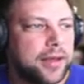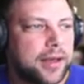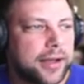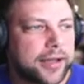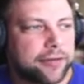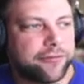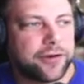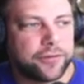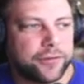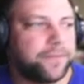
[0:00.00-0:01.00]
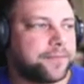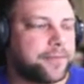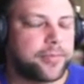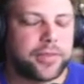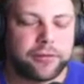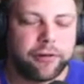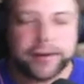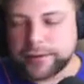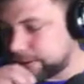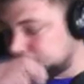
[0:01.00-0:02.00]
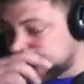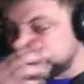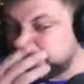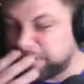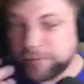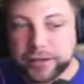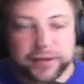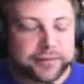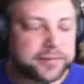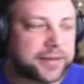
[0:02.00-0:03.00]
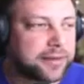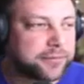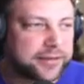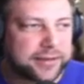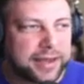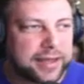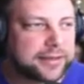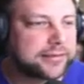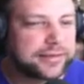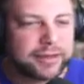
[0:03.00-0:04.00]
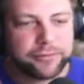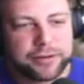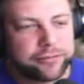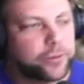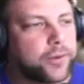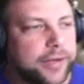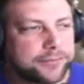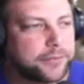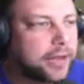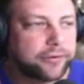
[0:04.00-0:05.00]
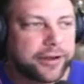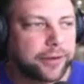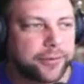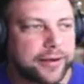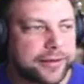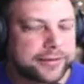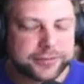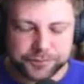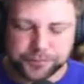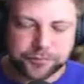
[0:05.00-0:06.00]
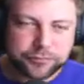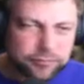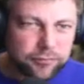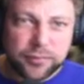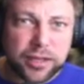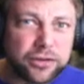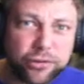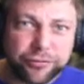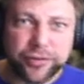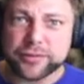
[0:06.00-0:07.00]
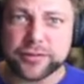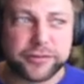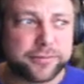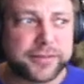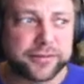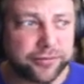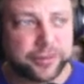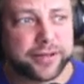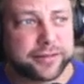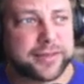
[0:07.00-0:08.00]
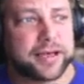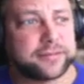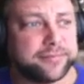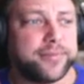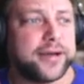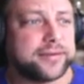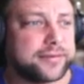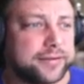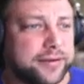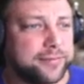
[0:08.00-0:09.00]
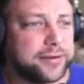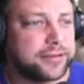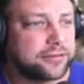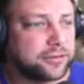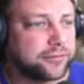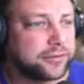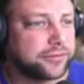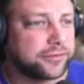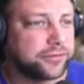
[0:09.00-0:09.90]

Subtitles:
I got a phone, right? Get an iPhone, get a Samsung Galaxy, get whatever you want. I don't care what it is. New phones are expensive. They're like $1,000. They're going to be in service for 2